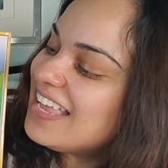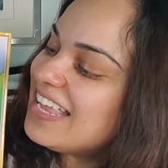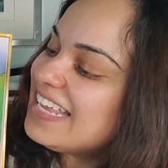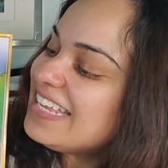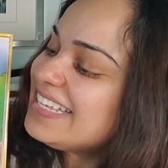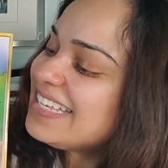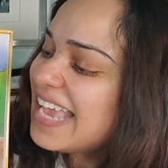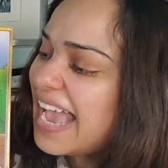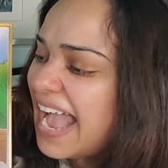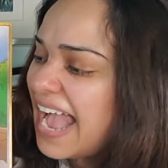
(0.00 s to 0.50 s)

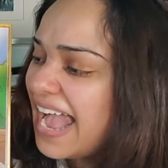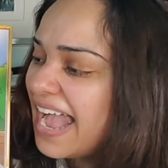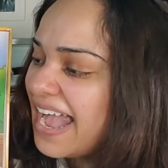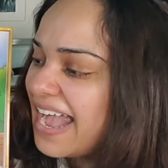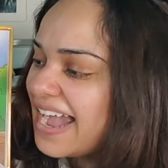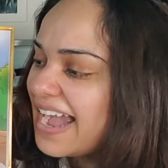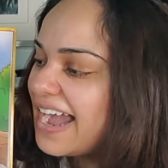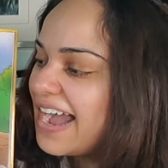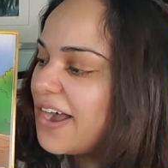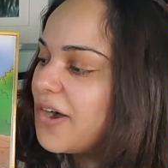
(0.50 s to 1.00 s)

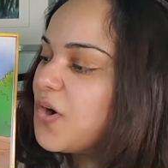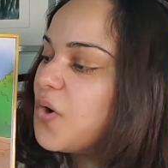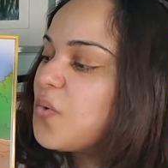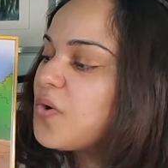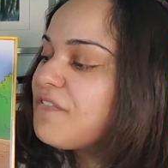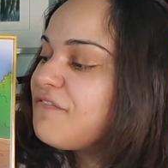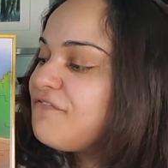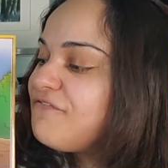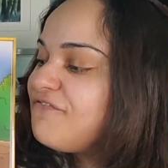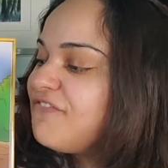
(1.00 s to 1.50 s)
Yeah! We're
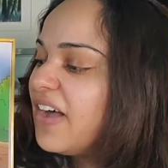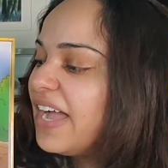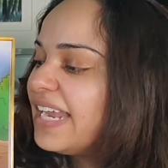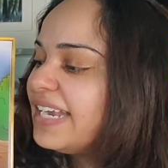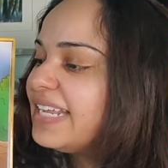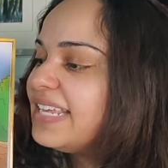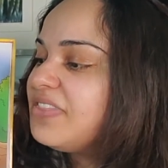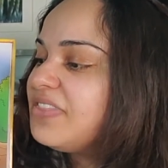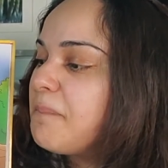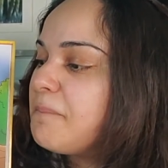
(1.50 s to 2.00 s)

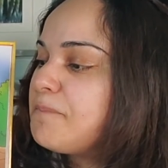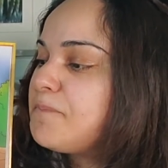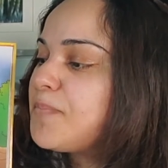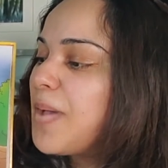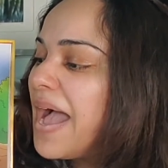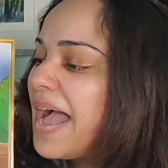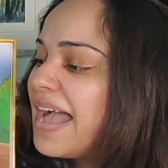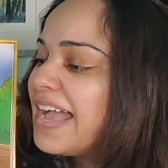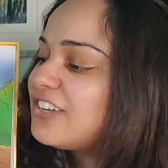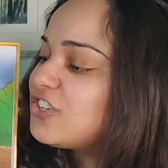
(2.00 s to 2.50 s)
fighting the
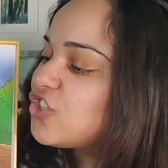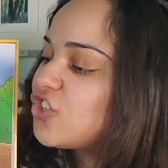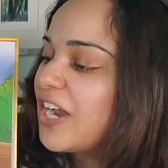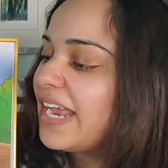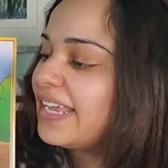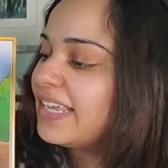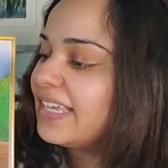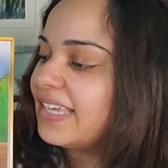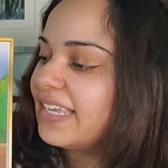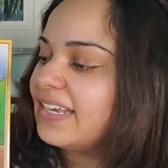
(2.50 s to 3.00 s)
bad
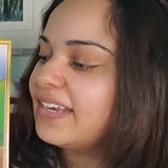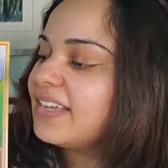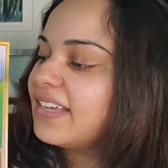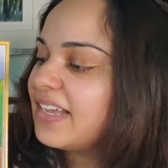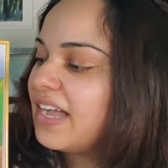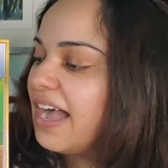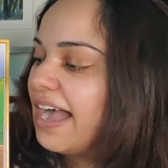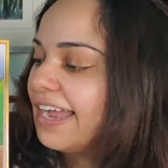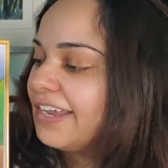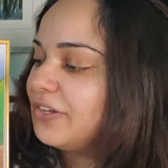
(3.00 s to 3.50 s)
dragon,
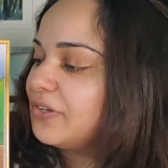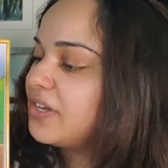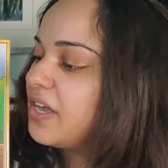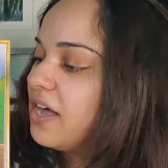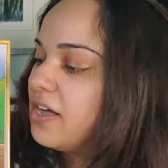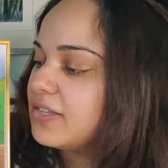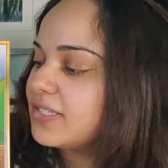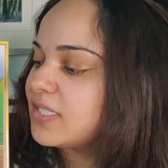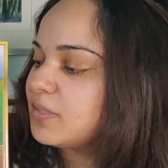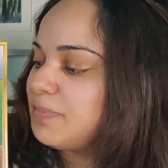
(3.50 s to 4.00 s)
Caillou
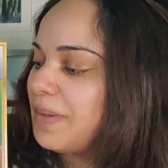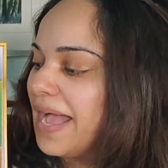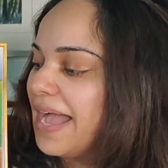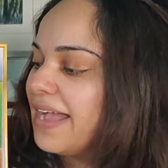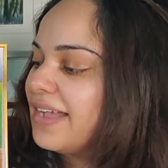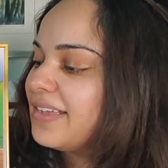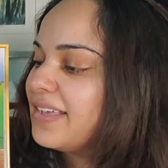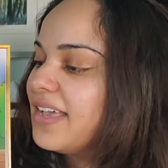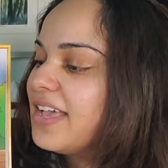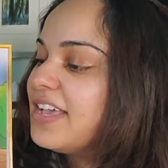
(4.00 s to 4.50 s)
calls
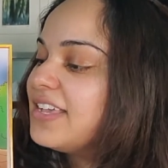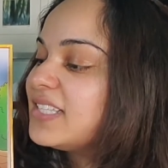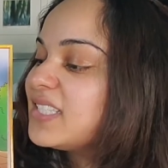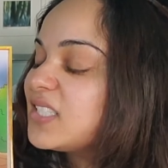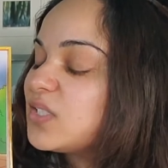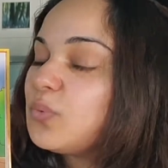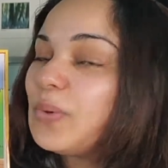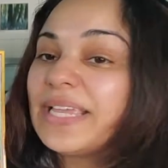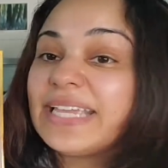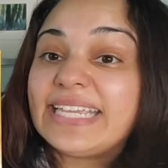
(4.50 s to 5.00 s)
back,
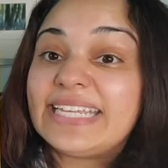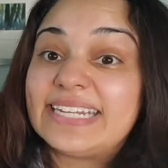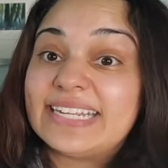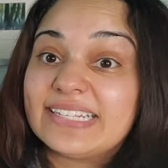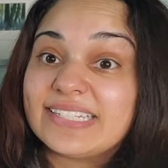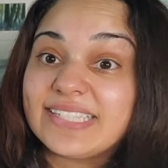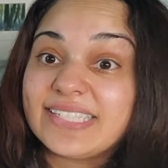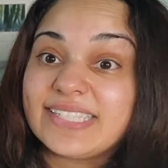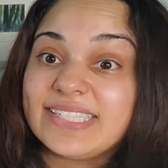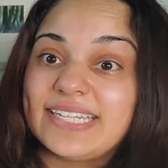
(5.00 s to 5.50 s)
swinging his
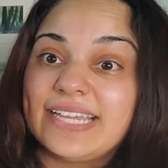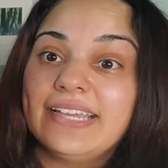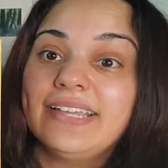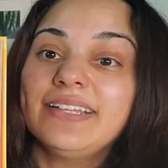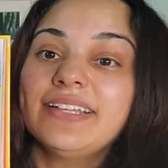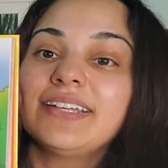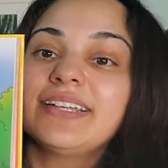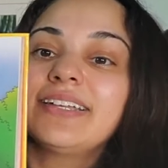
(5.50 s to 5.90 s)
stick.